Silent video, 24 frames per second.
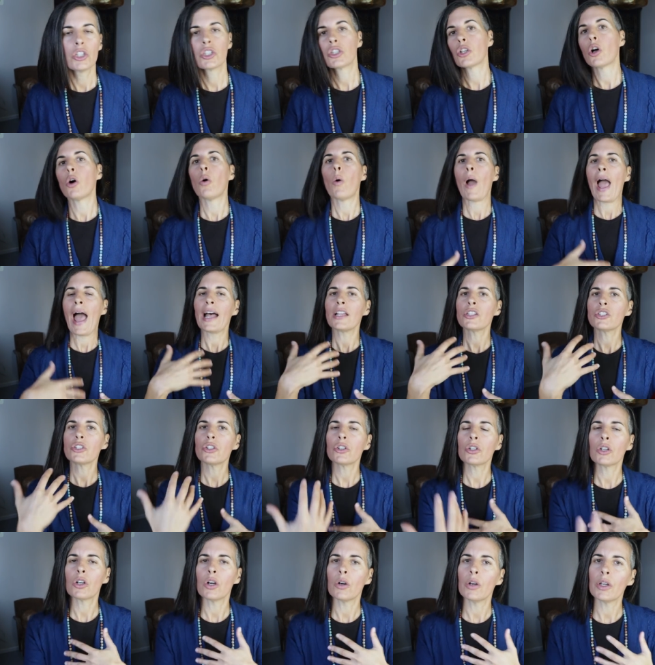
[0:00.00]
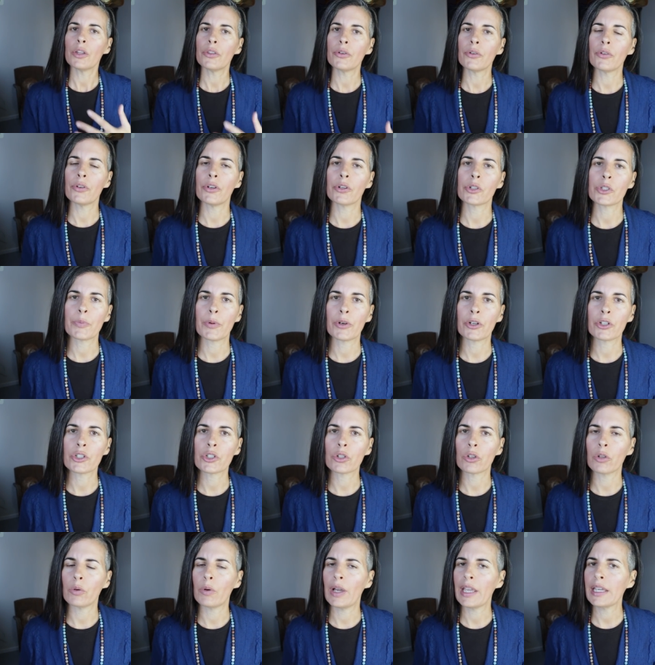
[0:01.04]
So as you're going through your
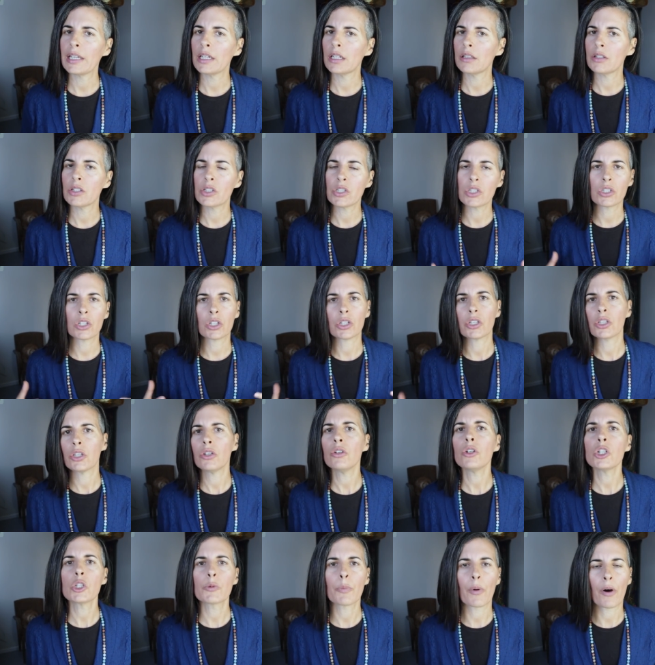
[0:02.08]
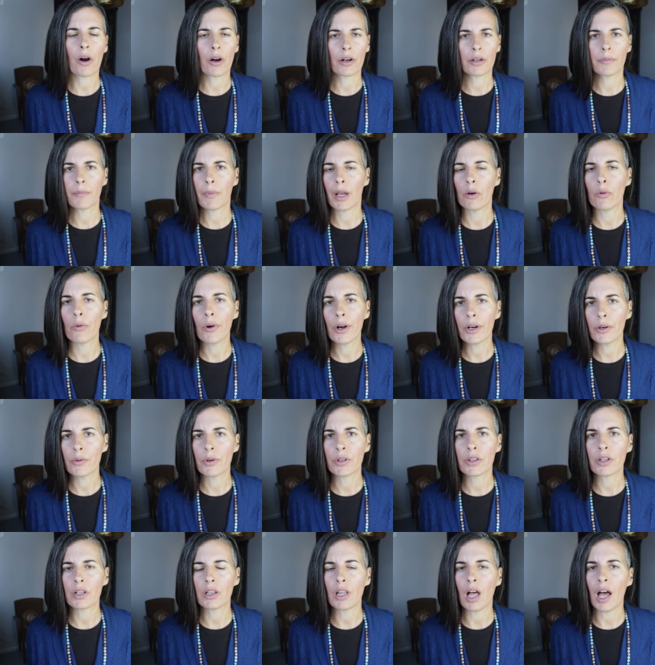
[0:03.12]
spiritual awakening, this is a huge part of my
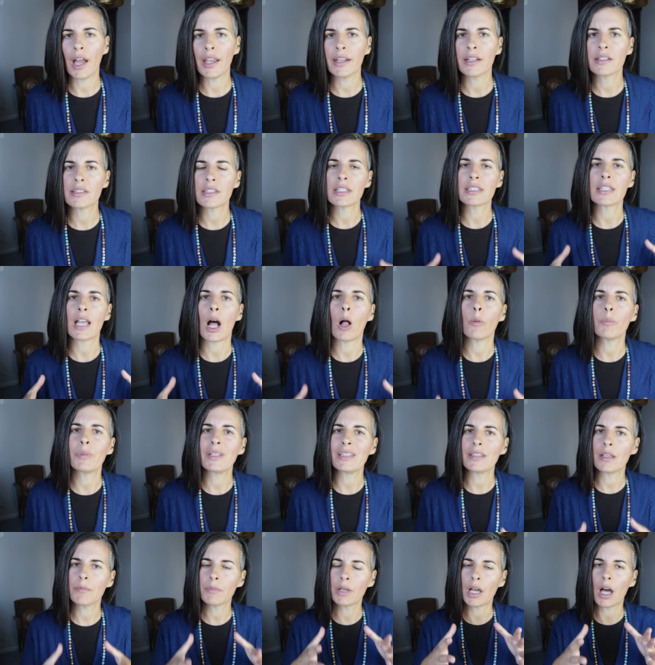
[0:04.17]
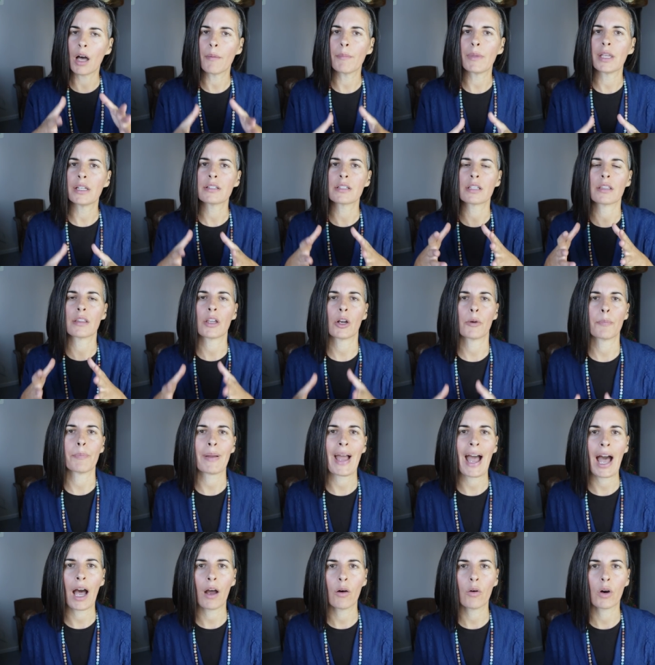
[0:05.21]
work with clients is helping them come into their
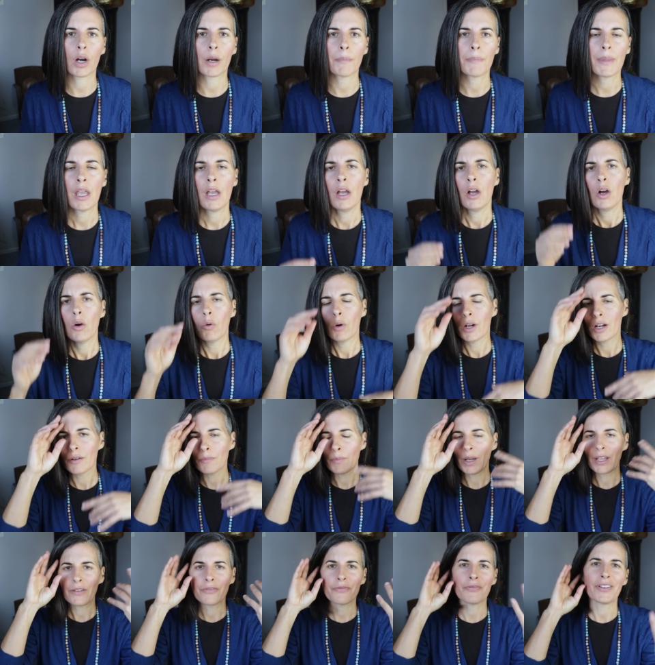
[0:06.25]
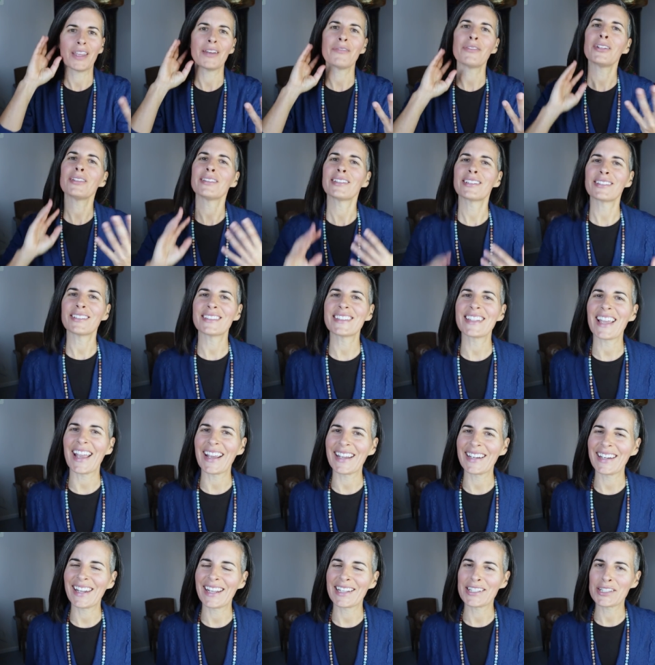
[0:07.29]
power. One of my favorite little
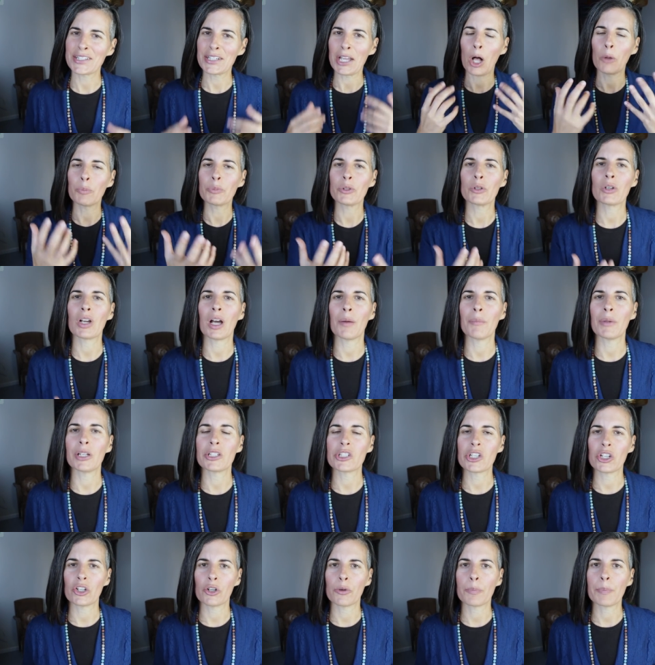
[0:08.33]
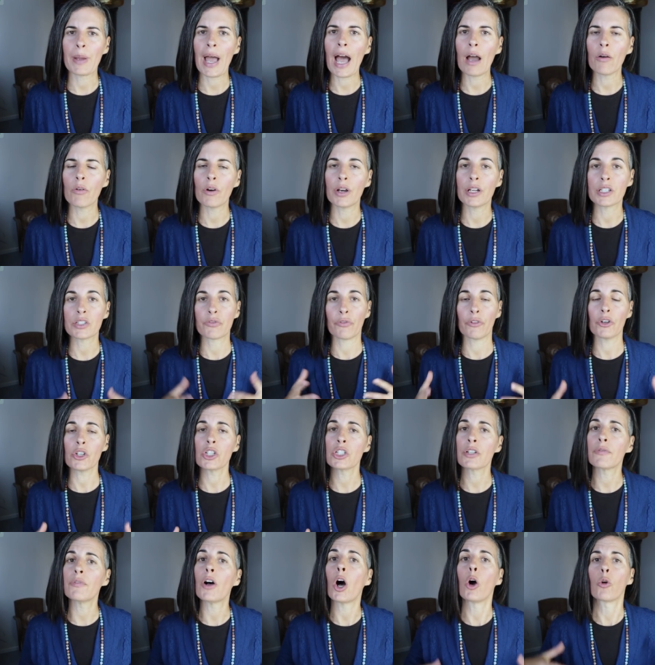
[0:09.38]
techniques to help you come into your power is
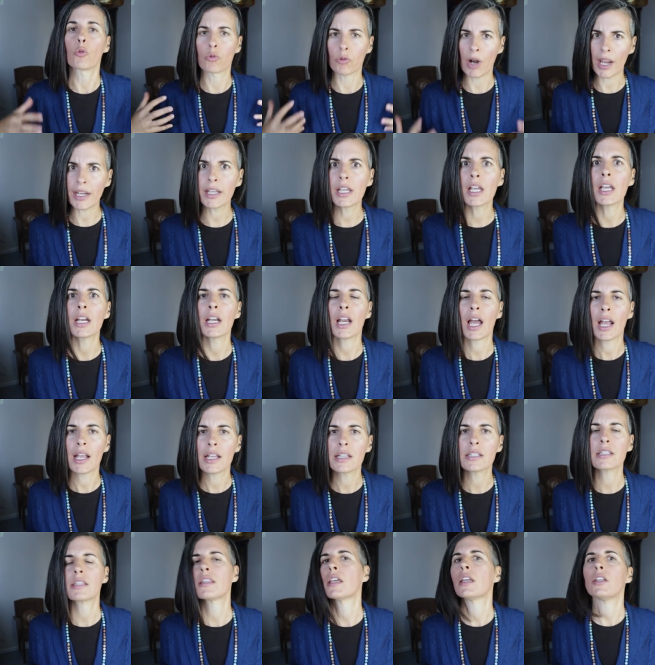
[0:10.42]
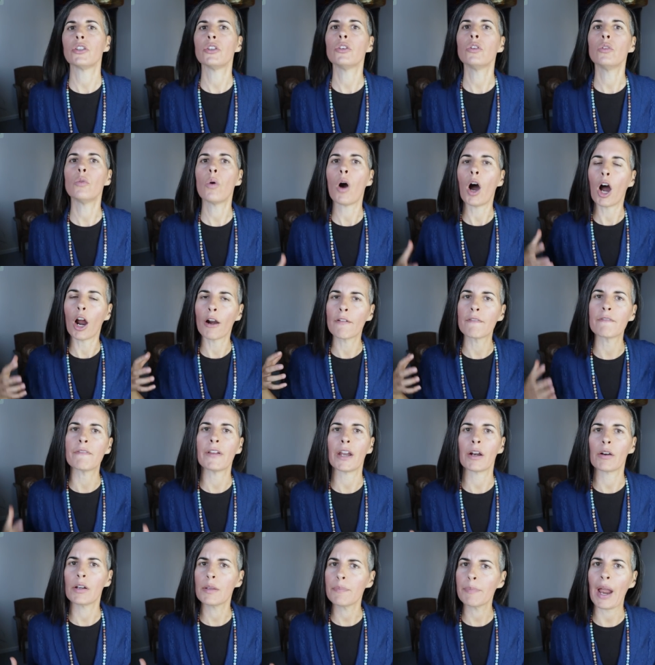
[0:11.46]
first of all, recognize that you are
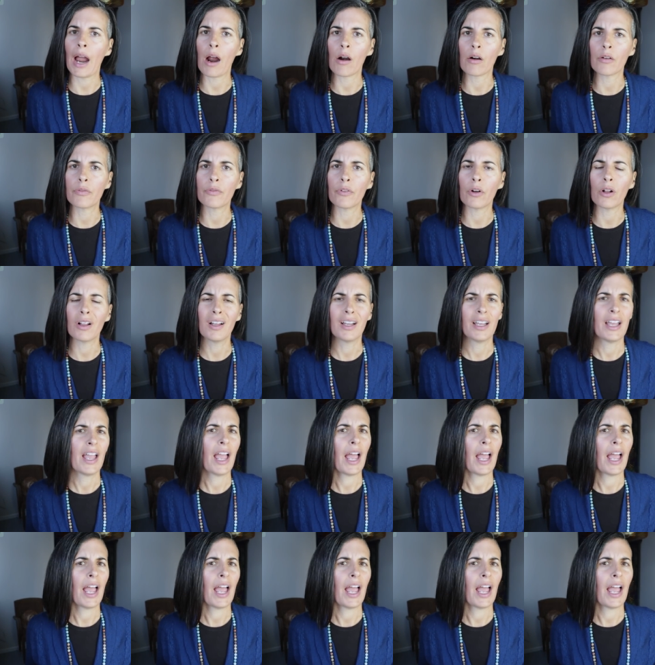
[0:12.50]
very powerful